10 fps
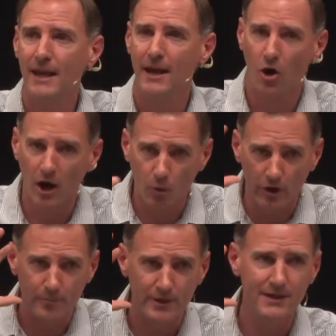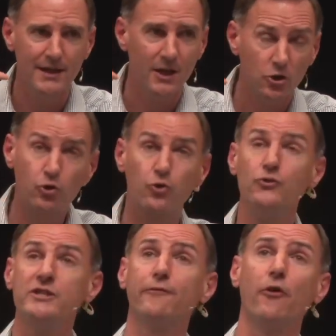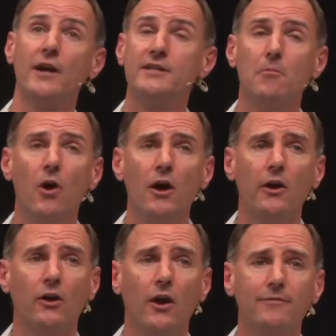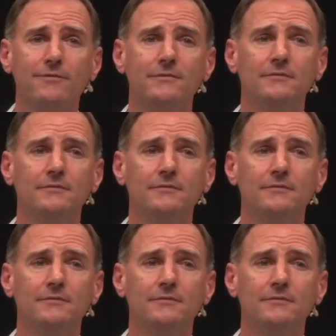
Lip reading: and I want to be crucified to my own life,